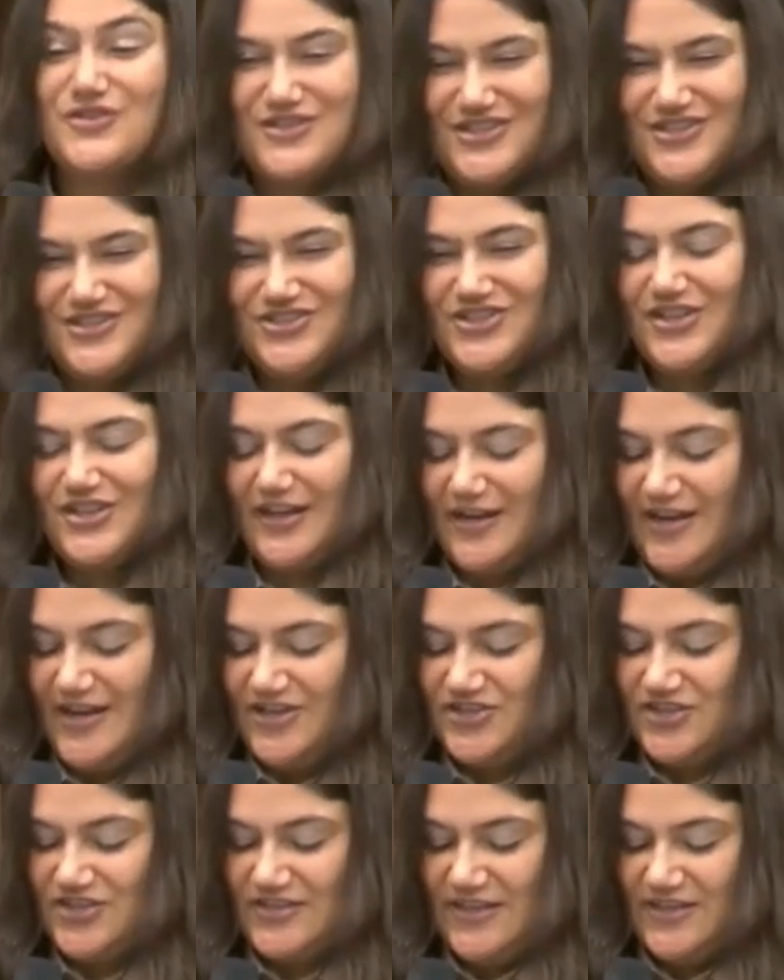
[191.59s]
strategic
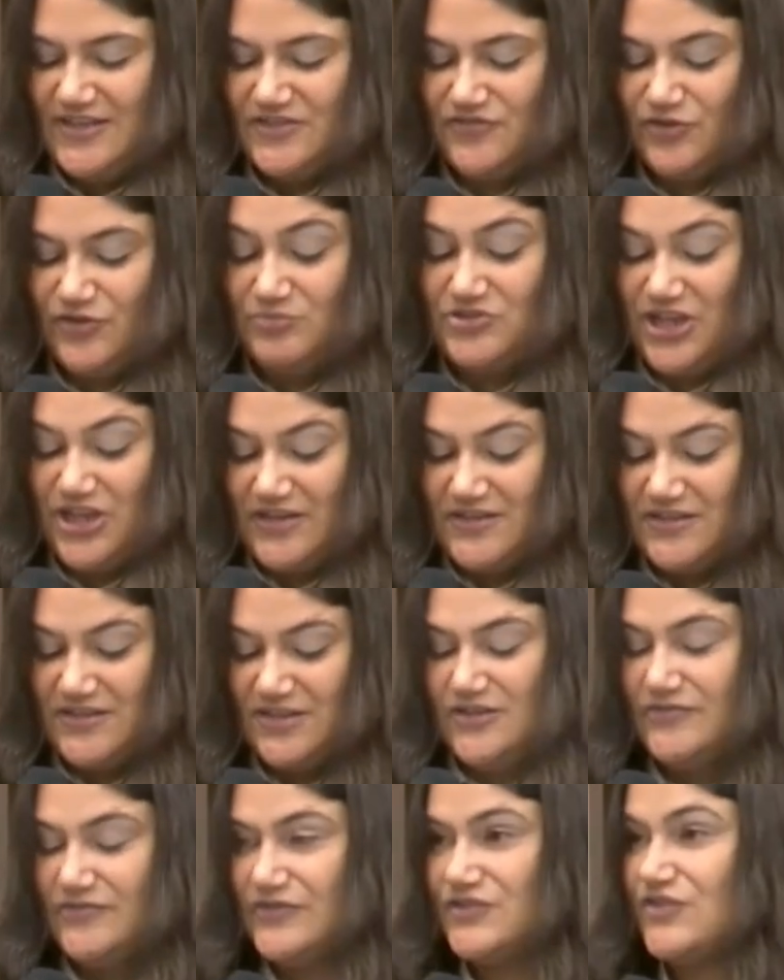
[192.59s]
and legislative
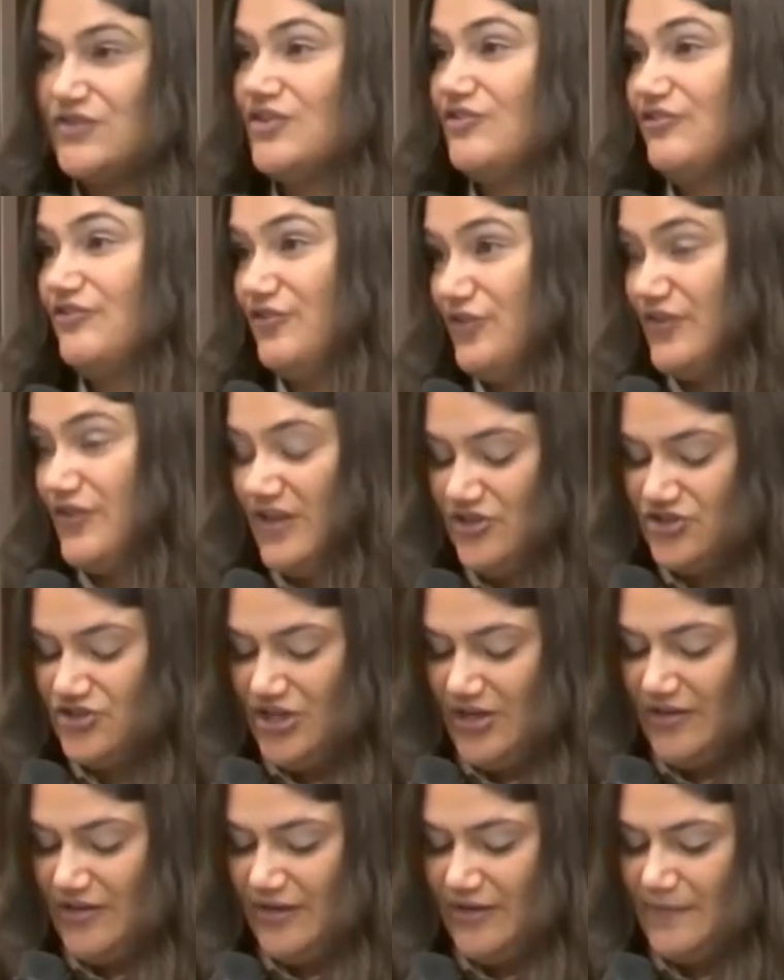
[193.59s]
objectives for the
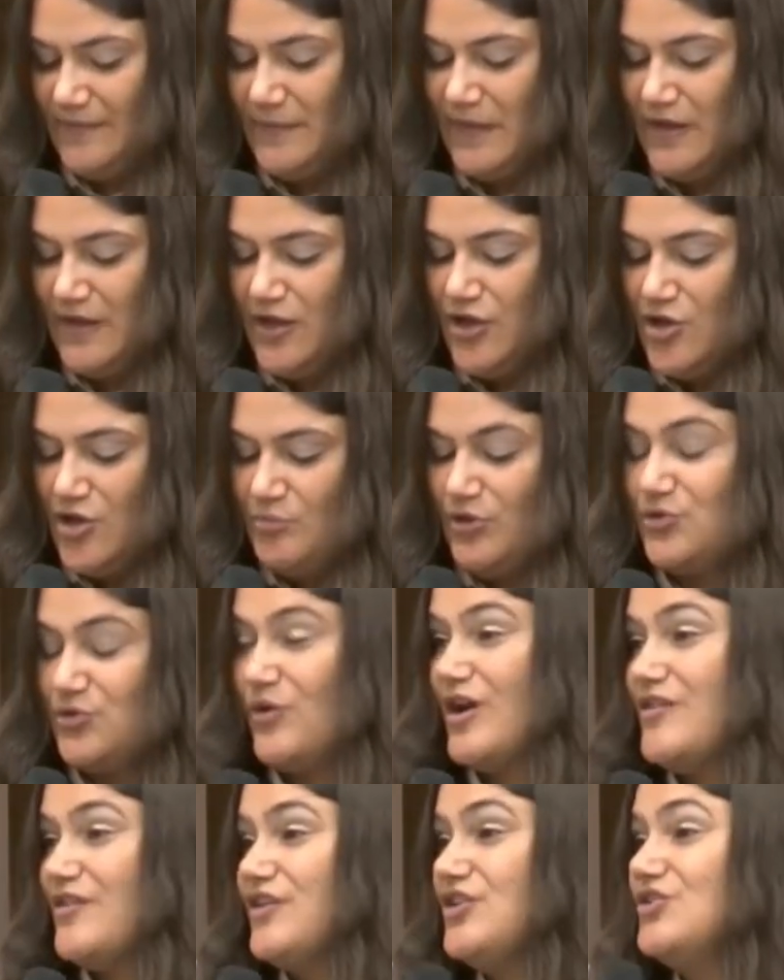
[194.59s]
agenda,
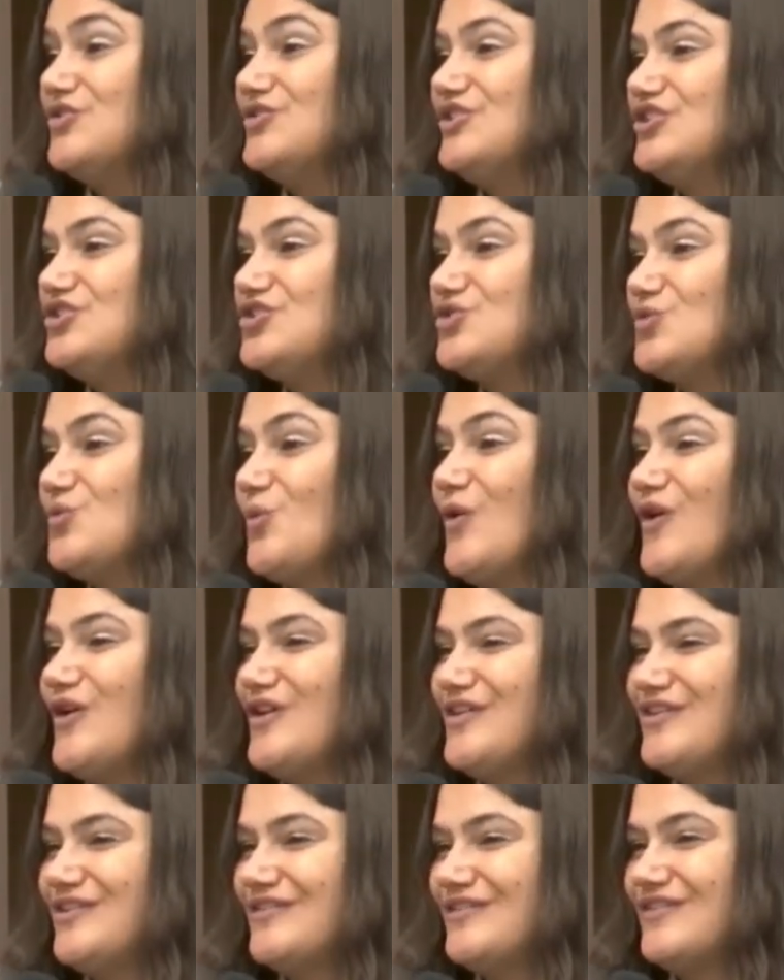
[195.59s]
but rather you need to
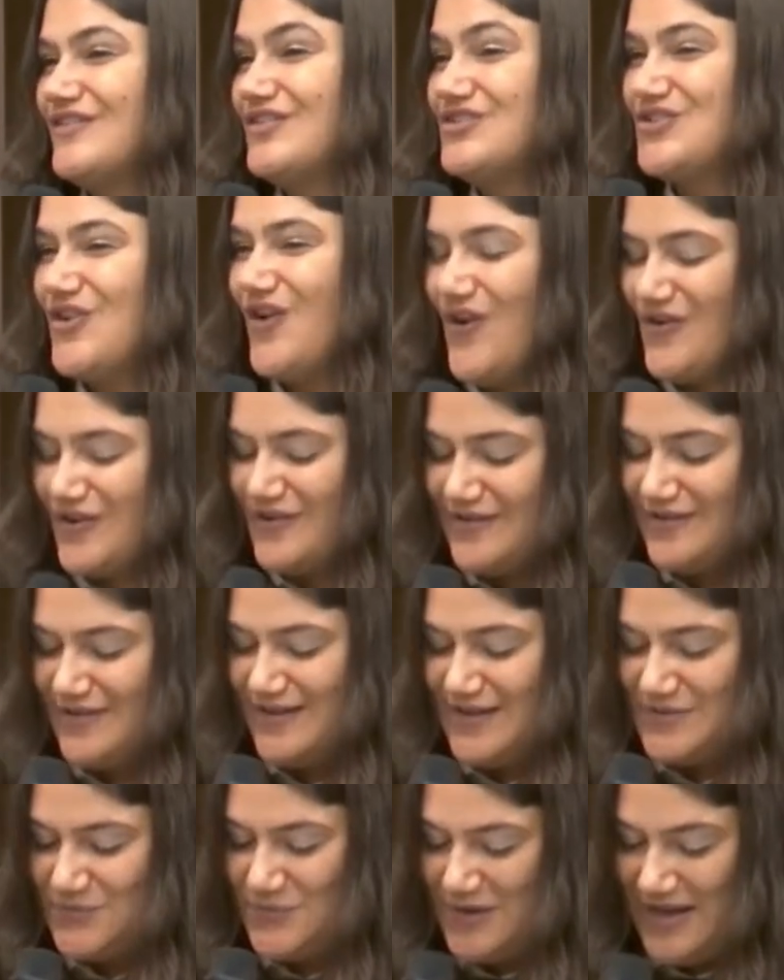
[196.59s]
walk the talk,
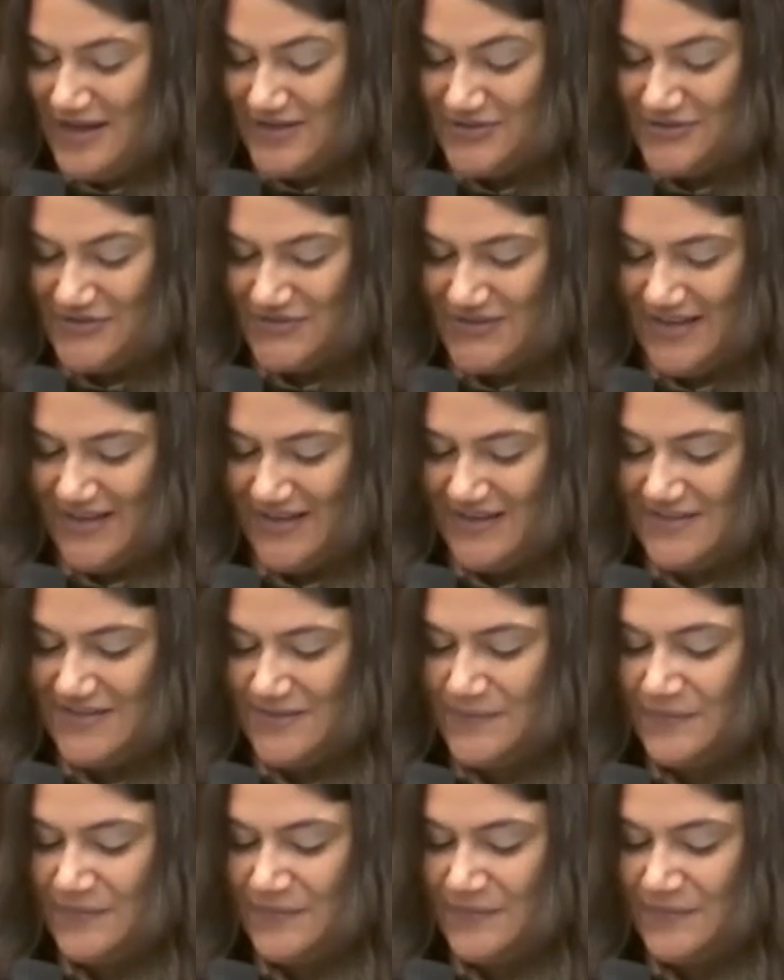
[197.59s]
as we like to say